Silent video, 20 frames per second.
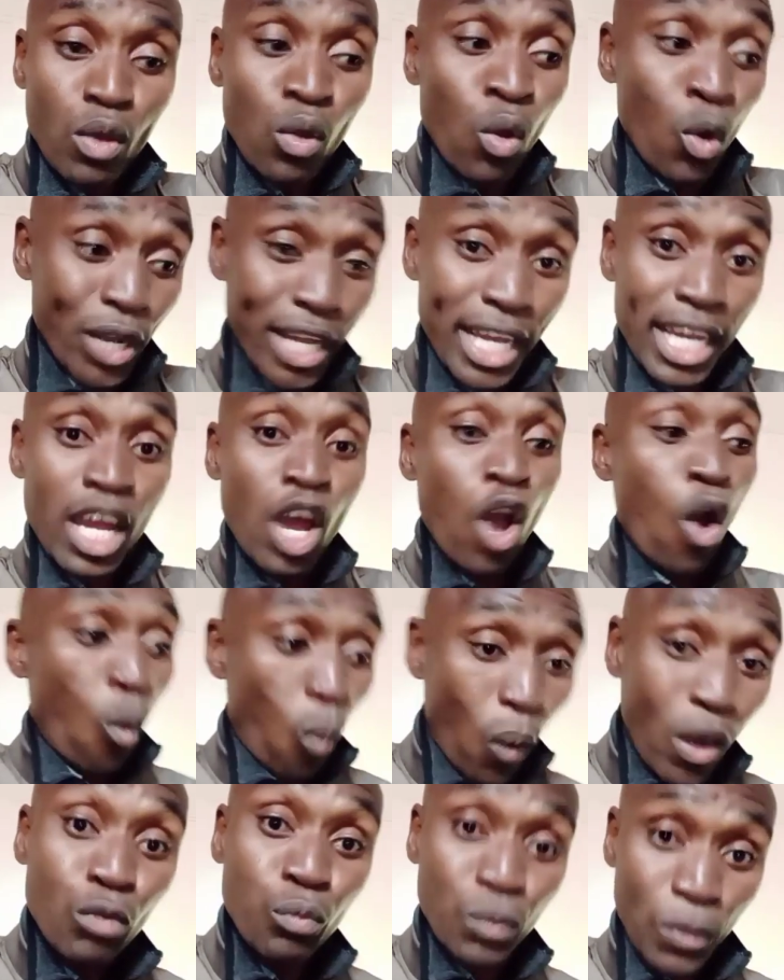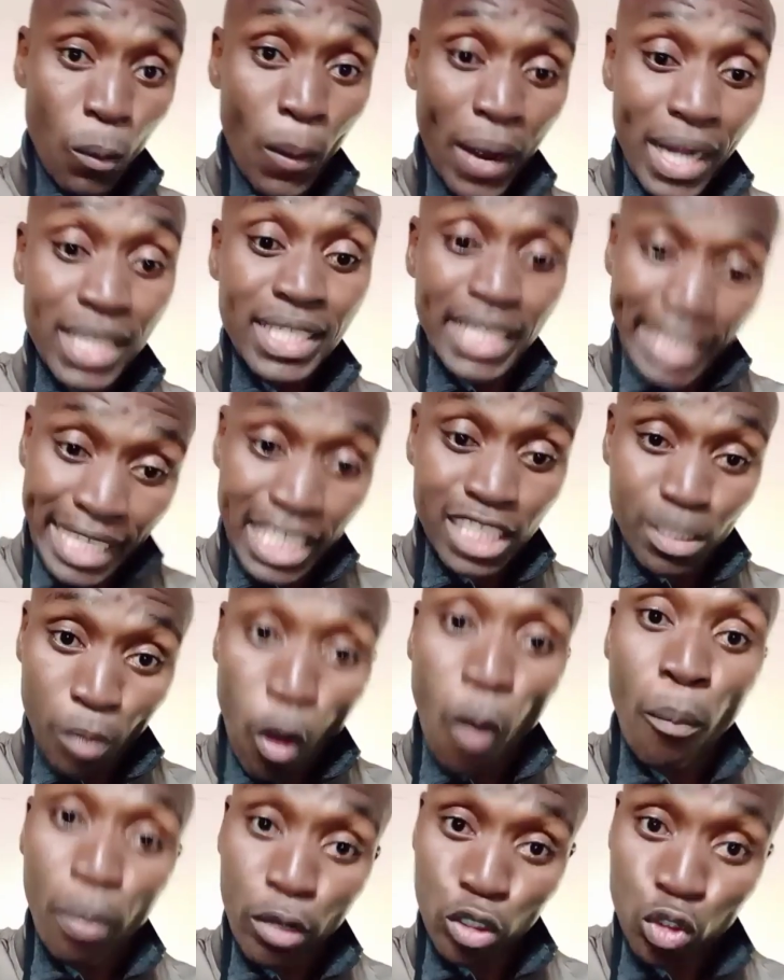Okay, what we want is
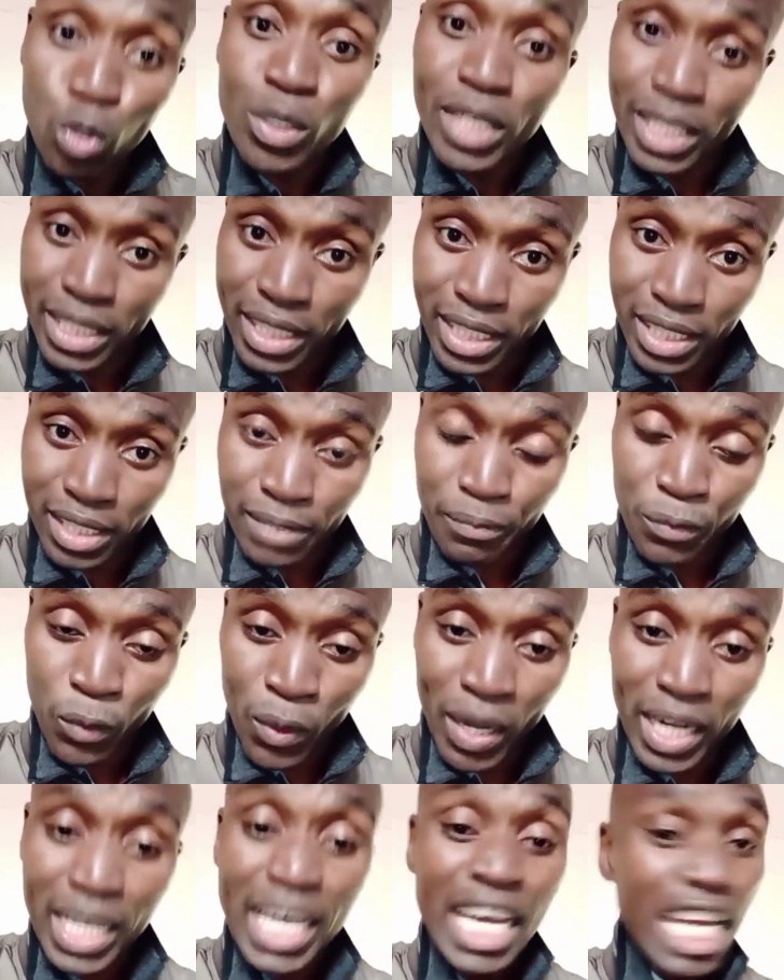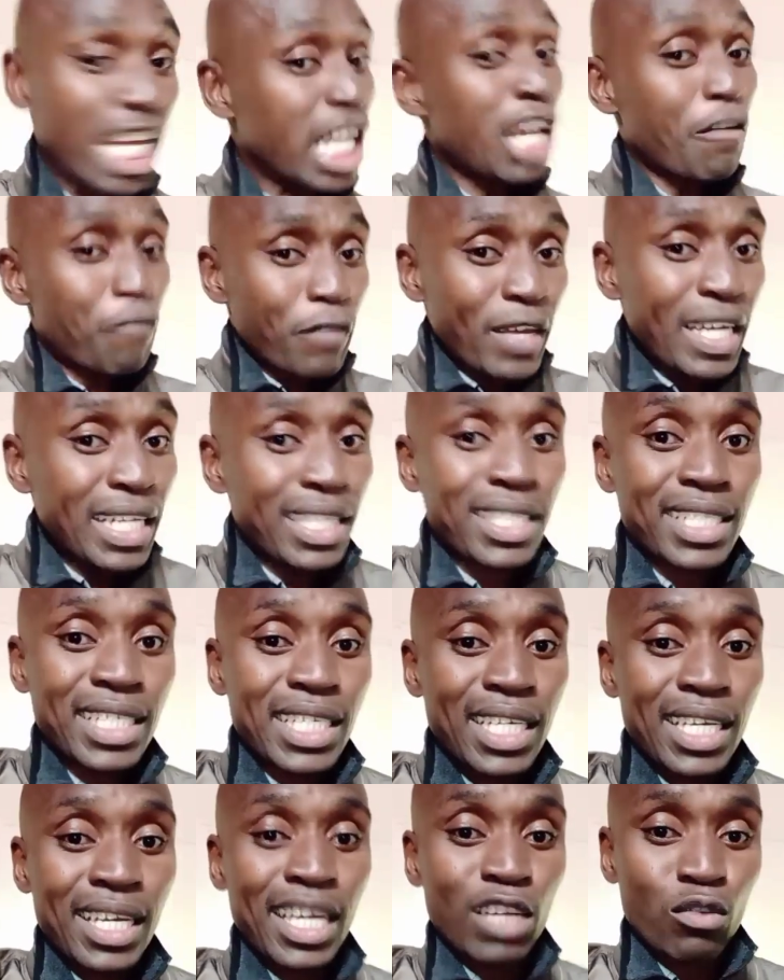opportunities. All right. If
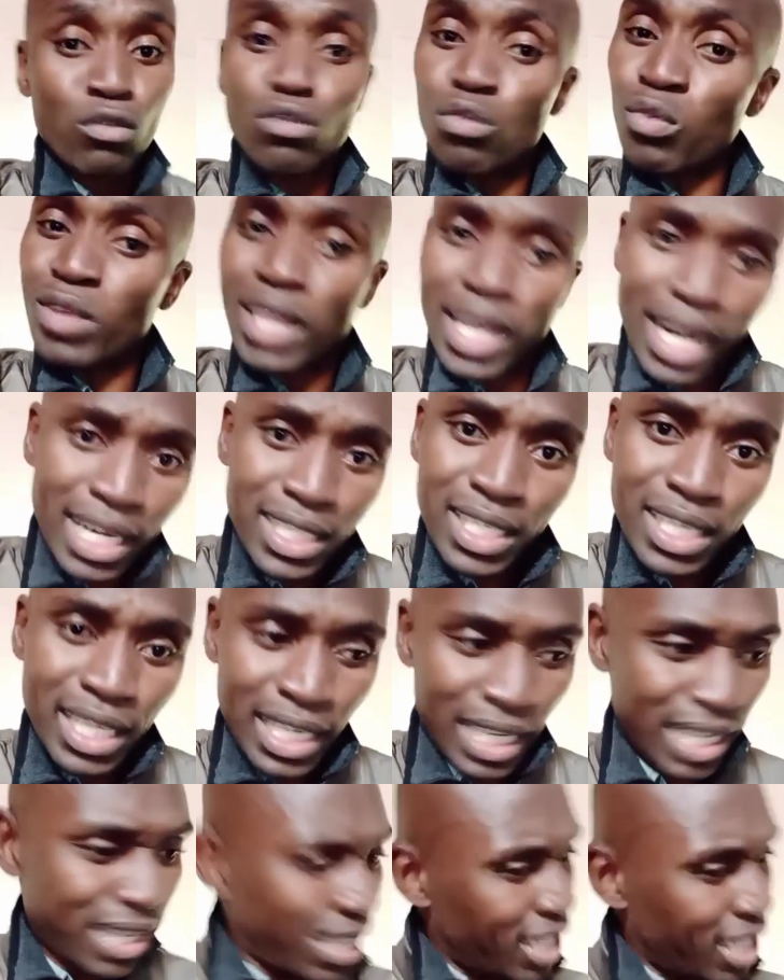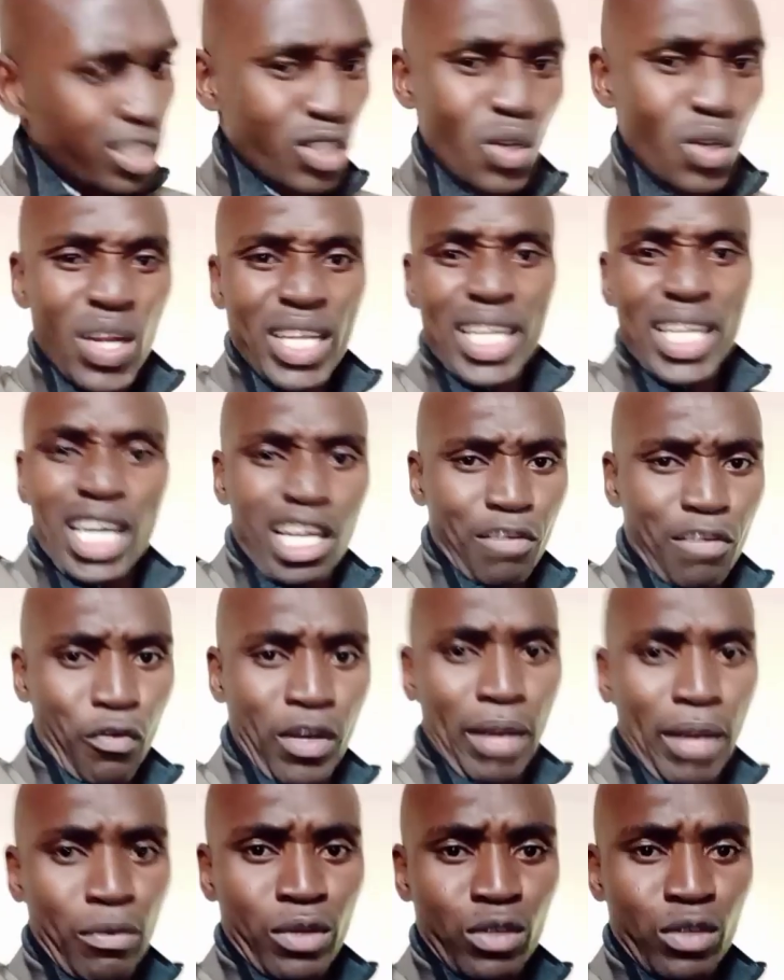ED had to do the right thing, there's no need
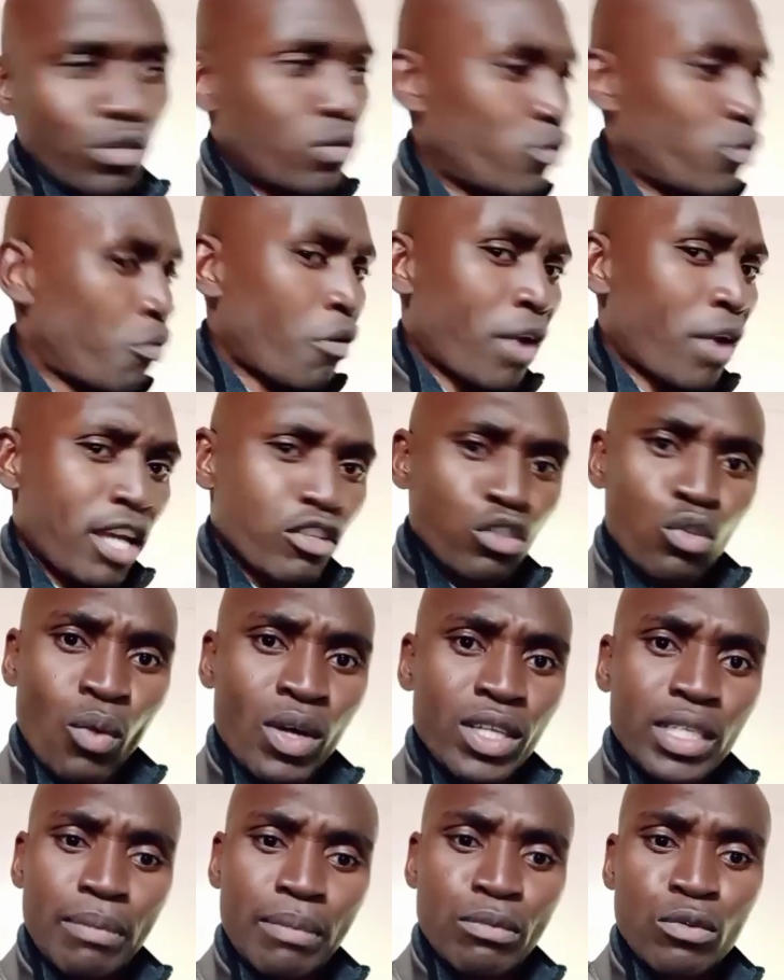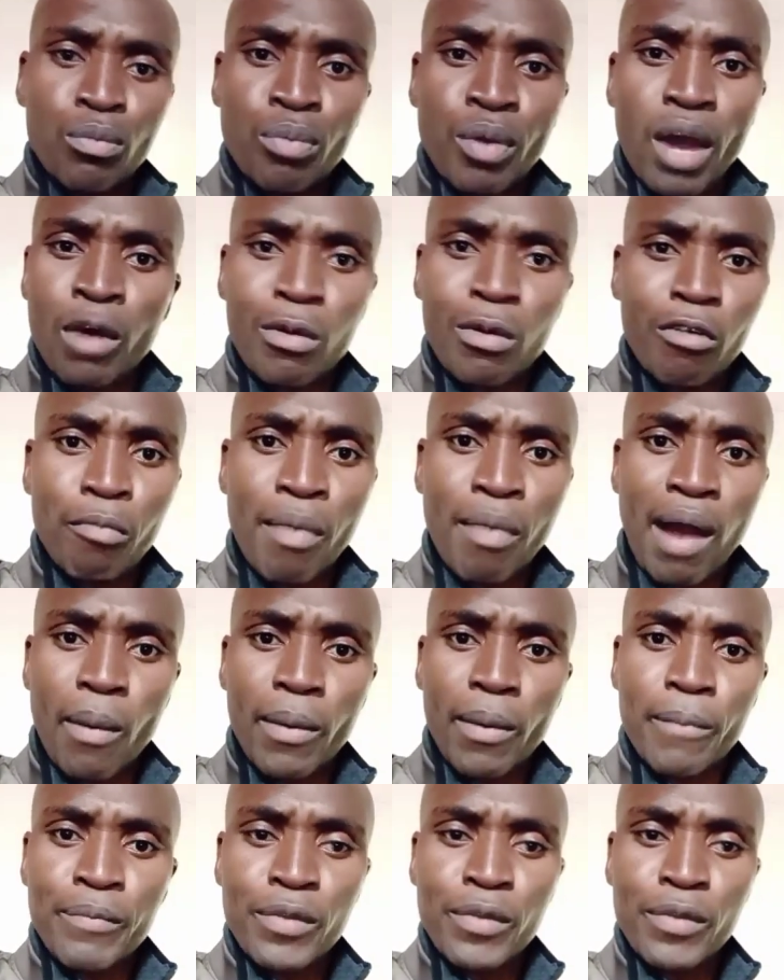for us to want him to be out of power.